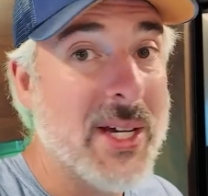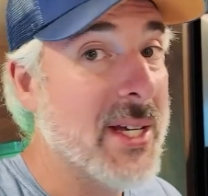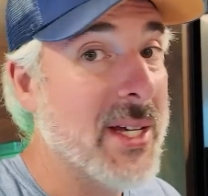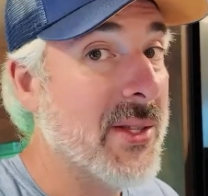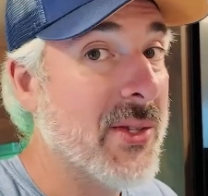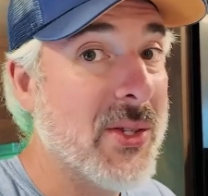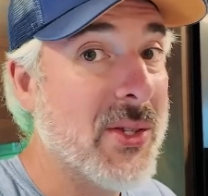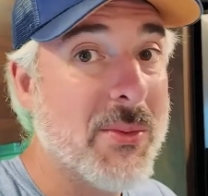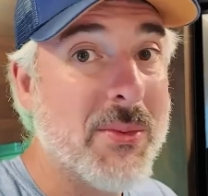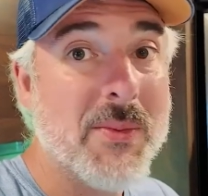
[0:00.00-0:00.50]

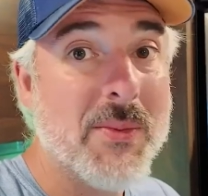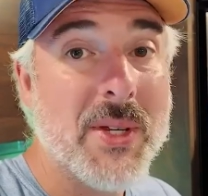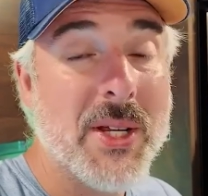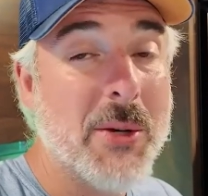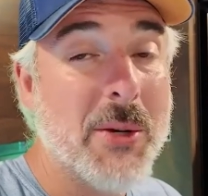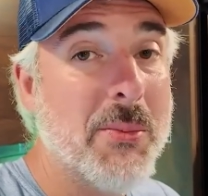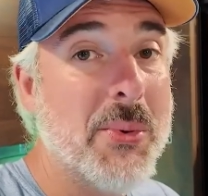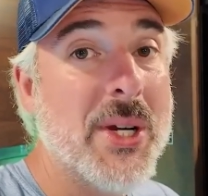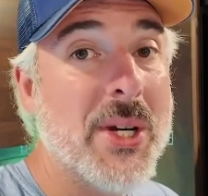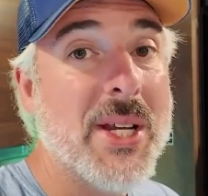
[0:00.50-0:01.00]
It's,
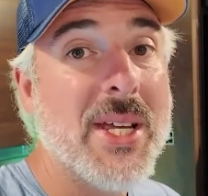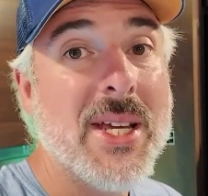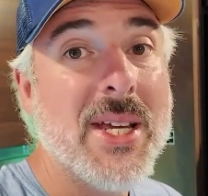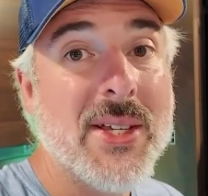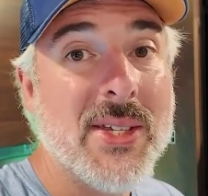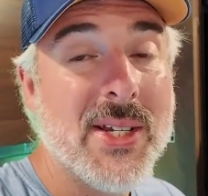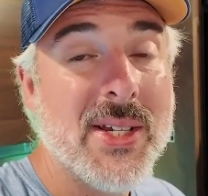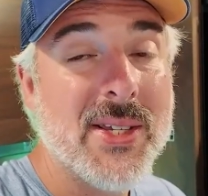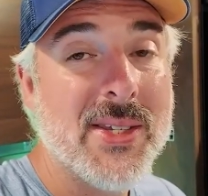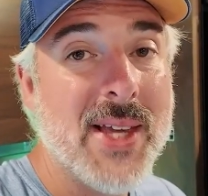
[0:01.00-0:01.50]
you know, pretty
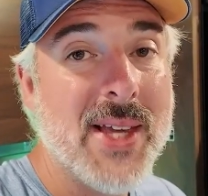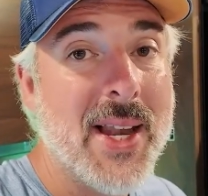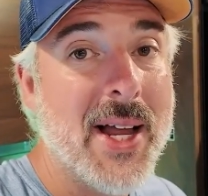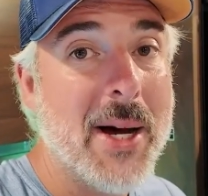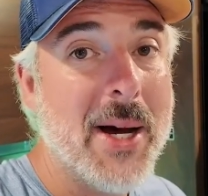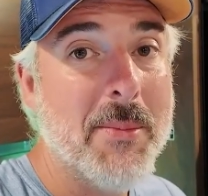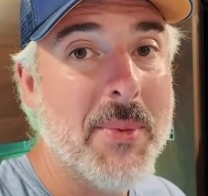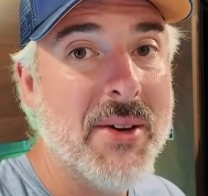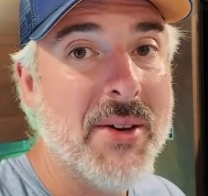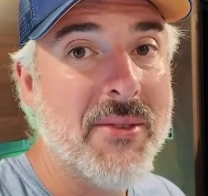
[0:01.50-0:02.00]
easy to set
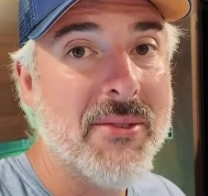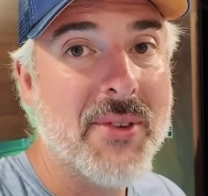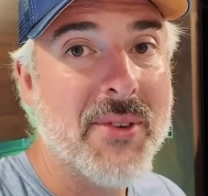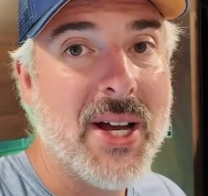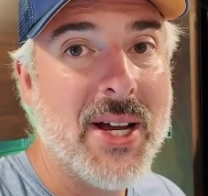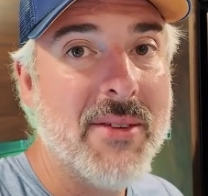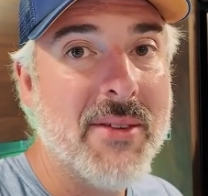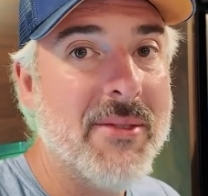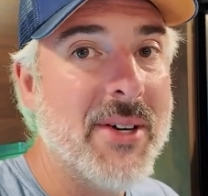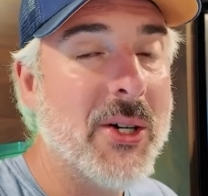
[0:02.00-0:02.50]
up. I've
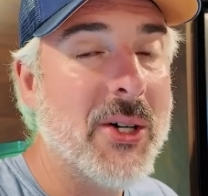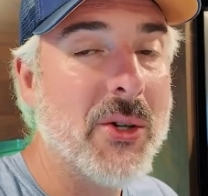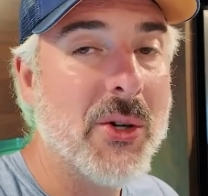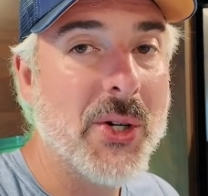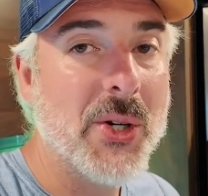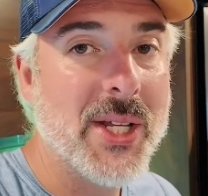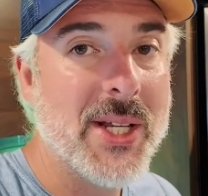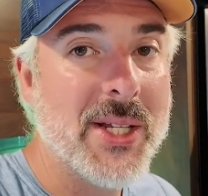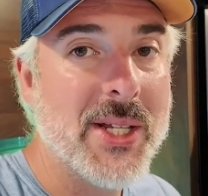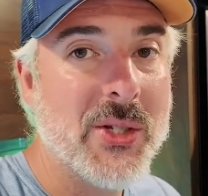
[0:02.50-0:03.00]
kind of
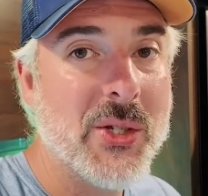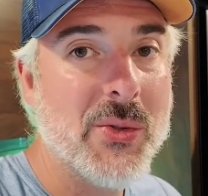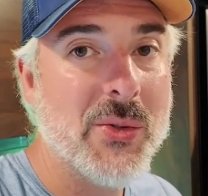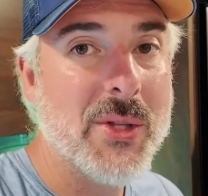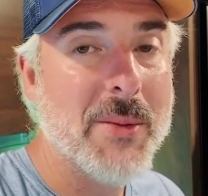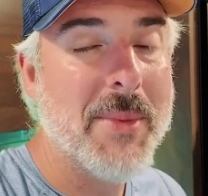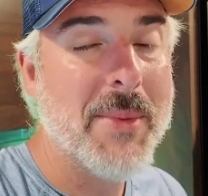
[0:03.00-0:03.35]
Velcroed it to